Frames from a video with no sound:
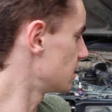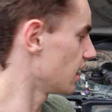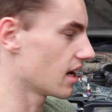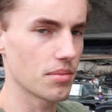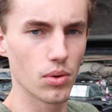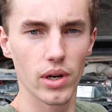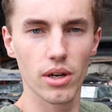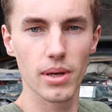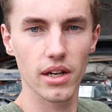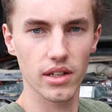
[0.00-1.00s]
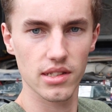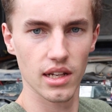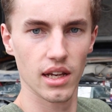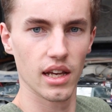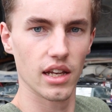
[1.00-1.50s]
setting up your wheel bearings.
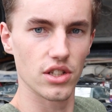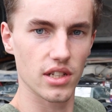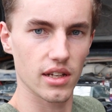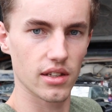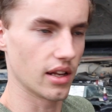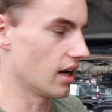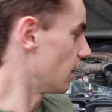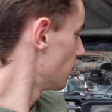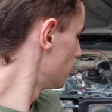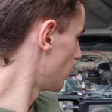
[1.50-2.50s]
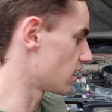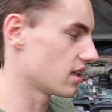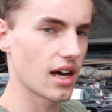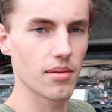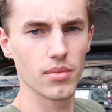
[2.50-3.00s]
Just mount
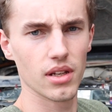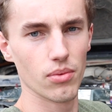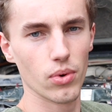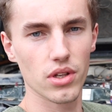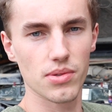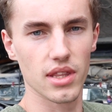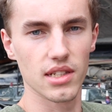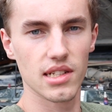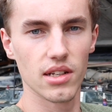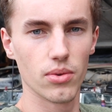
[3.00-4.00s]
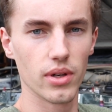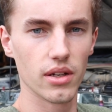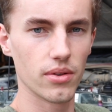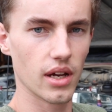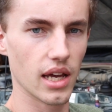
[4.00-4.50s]
it up, it works with a steel
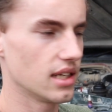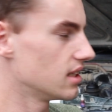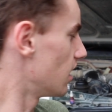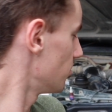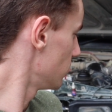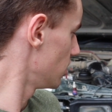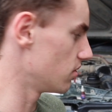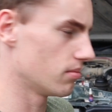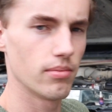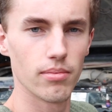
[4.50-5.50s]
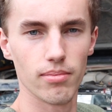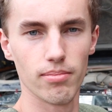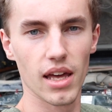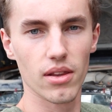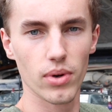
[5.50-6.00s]
wheel, and you
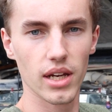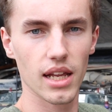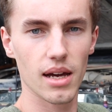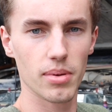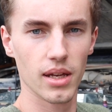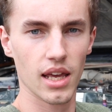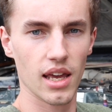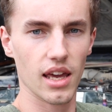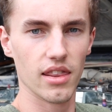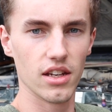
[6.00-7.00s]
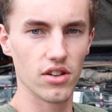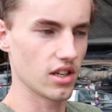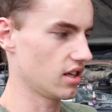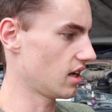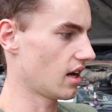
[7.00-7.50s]
mount the wheel up, and then you
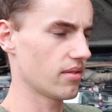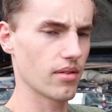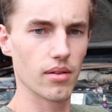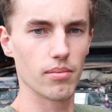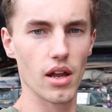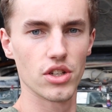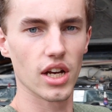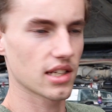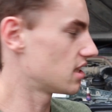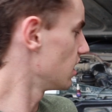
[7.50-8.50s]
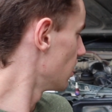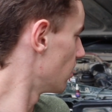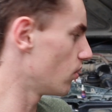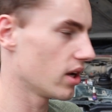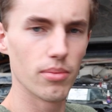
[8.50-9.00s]
can adjust
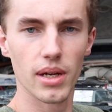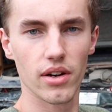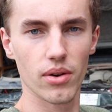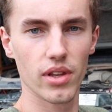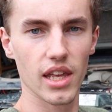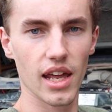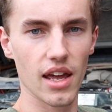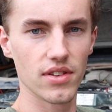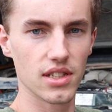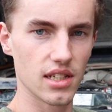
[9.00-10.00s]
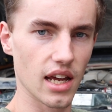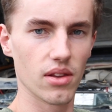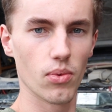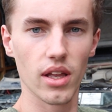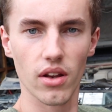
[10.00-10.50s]
the wheel bearing without having to take
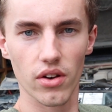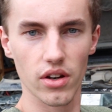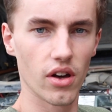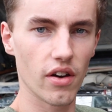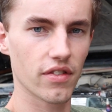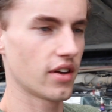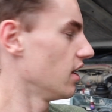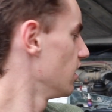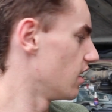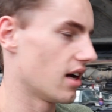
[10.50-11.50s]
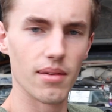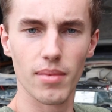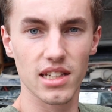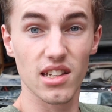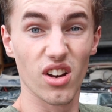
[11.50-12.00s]
the wheel on and off.
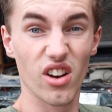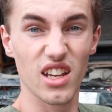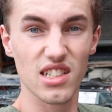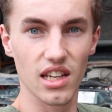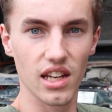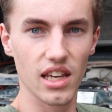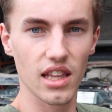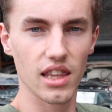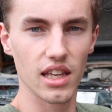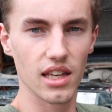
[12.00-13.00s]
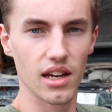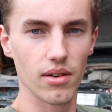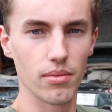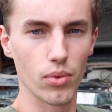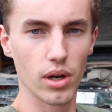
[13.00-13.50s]
Makes it a lot easier to get
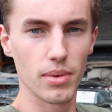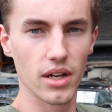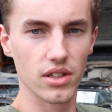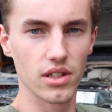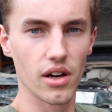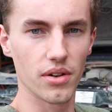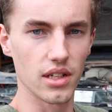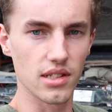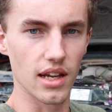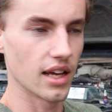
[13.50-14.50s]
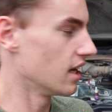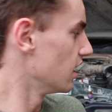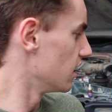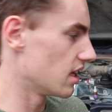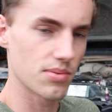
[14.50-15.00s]
the wheel bearing dialed in, so
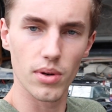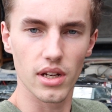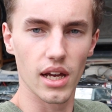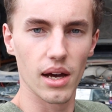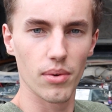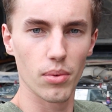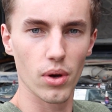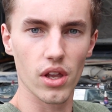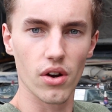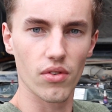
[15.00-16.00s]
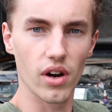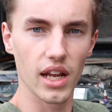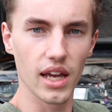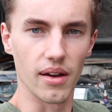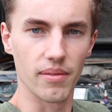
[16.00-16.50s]
that's what we're working on right
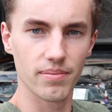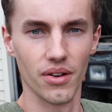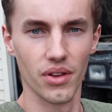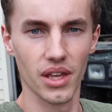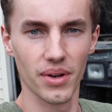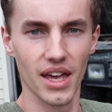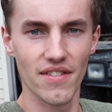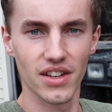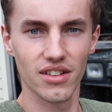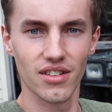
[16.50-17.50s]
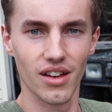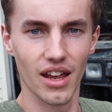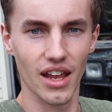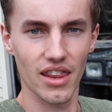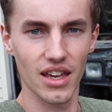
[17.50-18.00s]
now. Well, there we have it.
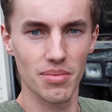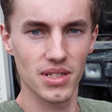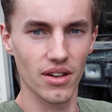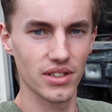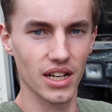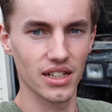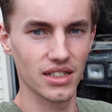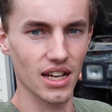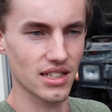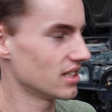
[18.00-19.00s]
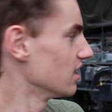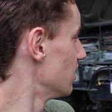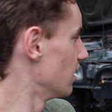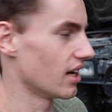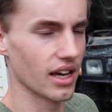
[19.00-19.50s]
Another episode done and
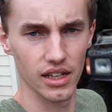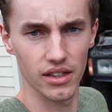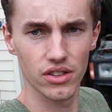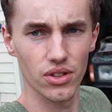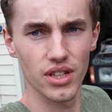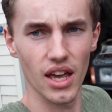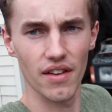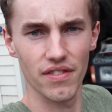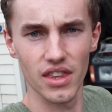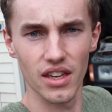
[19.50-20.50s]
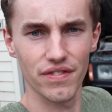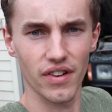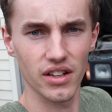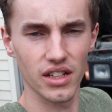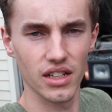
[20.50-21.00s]
dusted. Good to have the
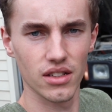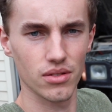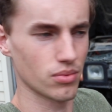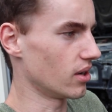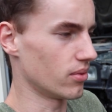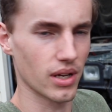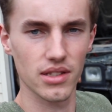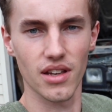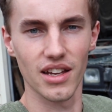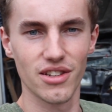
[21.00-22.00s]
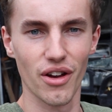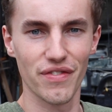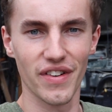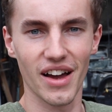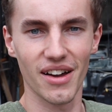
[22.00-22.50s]
front end, well, one side so
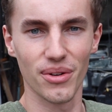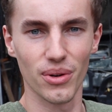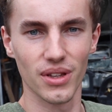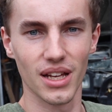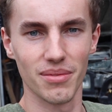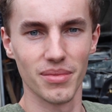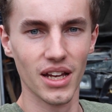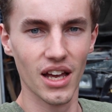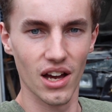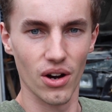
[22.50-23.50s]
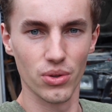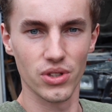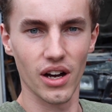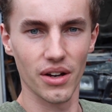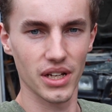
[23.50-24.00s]
far, all
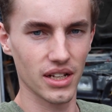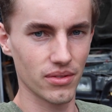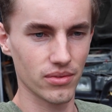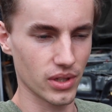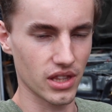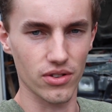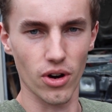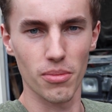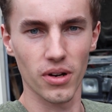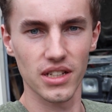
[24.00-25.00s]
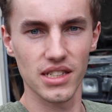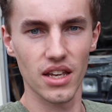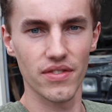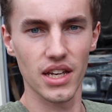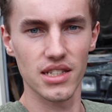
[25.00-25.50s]
dialed in with the CHROMOLY
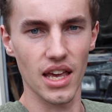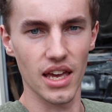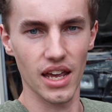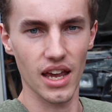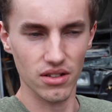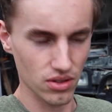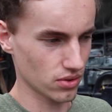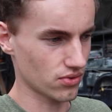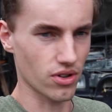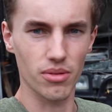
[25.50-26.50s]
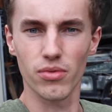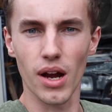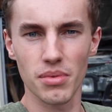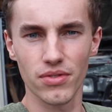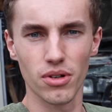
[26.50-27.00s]
CVs and axles from
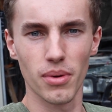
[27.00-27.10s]
Raptor